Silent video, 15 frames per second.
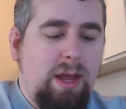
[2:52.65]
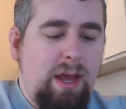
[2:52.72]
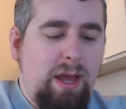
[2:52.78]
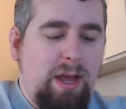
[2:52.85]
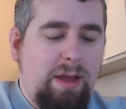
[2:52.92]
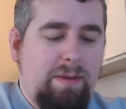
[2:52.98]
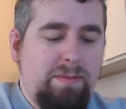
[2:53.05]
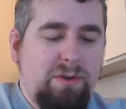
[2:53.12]

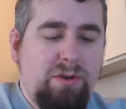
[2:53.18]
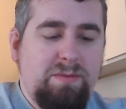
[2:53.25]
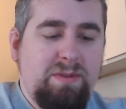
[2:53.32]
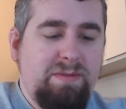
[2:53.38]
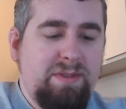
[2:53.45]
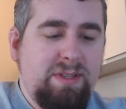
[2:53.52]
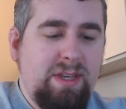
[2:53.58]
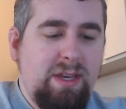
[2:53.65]
Um, in terms
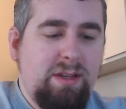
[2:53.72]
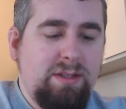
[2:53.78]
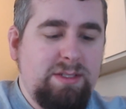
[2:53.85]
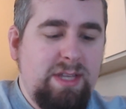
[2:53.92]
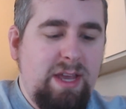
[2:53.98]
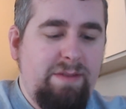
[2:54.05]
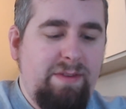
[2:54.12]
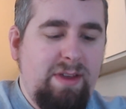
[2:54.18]
of skills,
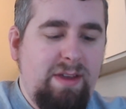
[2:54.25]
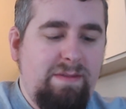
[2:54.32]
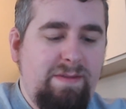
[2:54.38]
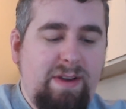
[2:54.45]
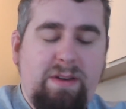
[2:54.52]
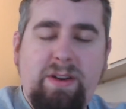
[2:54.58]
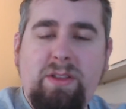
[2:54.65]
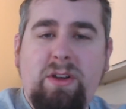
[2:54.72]
they have a
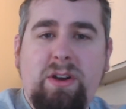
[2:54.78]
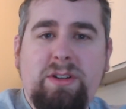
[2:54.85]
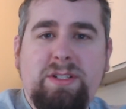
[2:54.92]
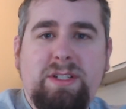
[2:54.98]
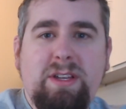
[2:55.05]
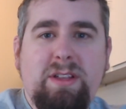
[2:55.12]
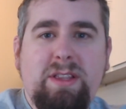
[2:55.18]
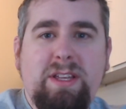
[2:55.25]
very large
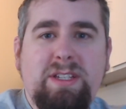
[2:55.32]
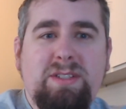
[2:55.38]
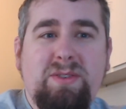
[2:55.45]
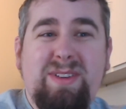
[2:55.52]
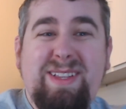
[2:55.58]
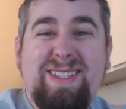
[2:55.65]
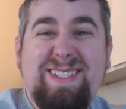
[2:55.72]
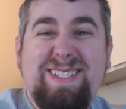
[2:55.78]
skill list
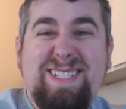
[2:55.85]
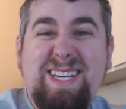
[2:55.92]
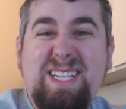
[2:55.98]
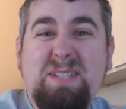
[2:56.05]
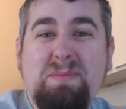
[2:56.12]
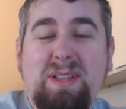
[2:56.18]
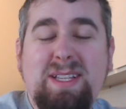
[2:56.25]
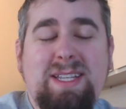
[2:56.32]
in
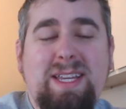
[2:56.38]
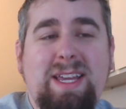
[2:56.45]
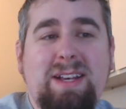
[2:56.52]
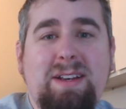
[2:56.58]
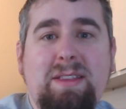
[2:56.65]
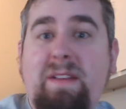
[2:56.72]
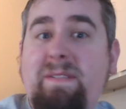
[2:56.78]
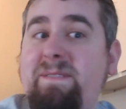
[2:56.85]
6 plus
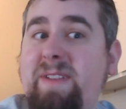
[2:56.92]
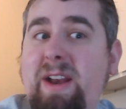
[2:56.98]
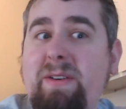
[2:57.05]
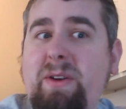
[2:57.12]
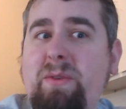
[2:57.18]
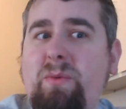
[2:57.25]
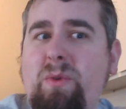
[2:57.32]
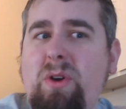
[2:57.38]
int. They're
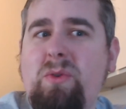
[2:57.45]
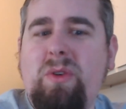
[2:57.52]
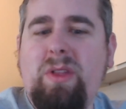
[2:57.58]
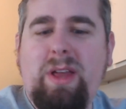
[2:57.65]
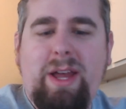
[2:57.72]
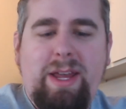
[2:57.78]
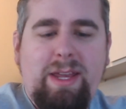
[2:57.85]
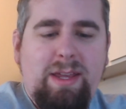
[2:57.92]
very
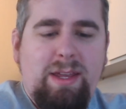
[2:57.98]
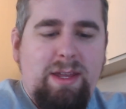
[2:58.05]
roguelike.